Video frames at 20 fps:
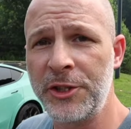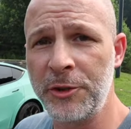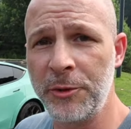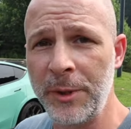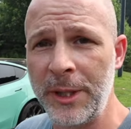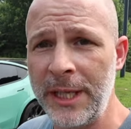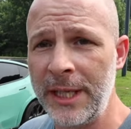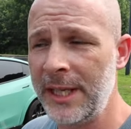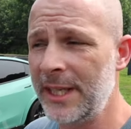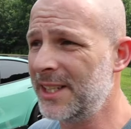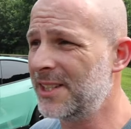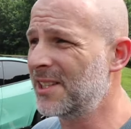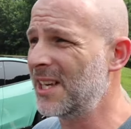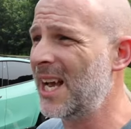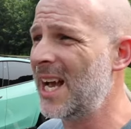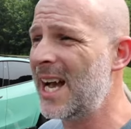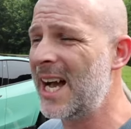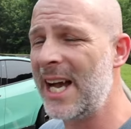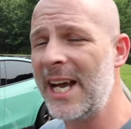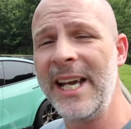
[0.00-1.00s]
Green. It's a
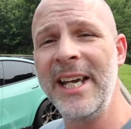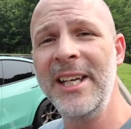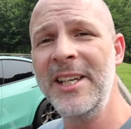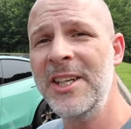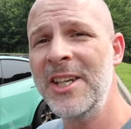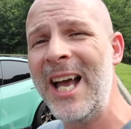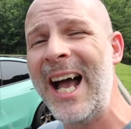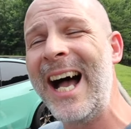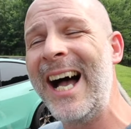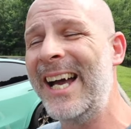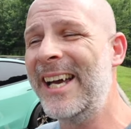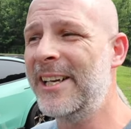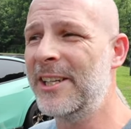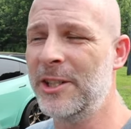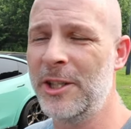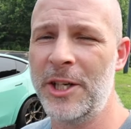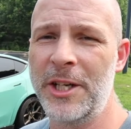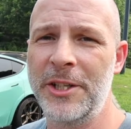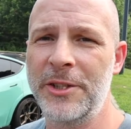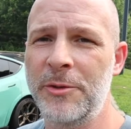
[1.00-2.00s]
high
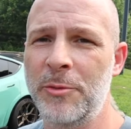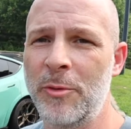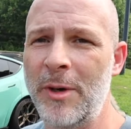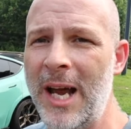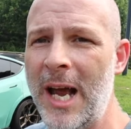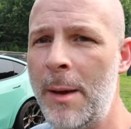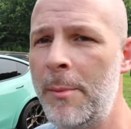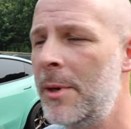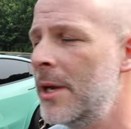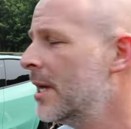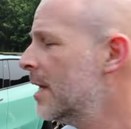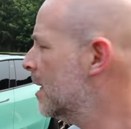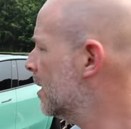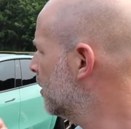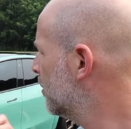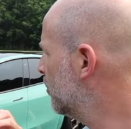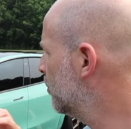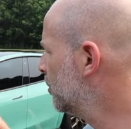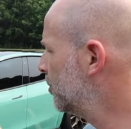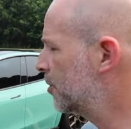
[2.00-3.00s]
gloss wrap,
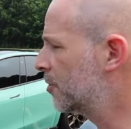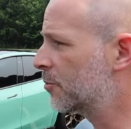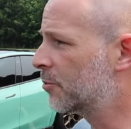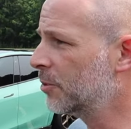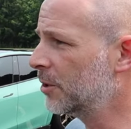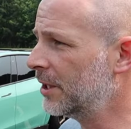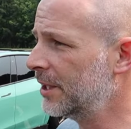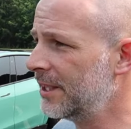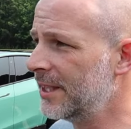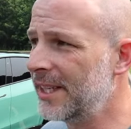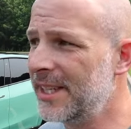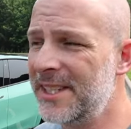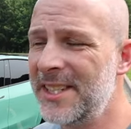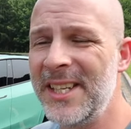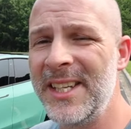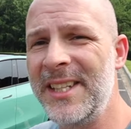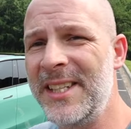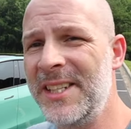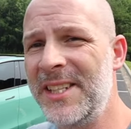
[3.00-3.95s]
which is really nice.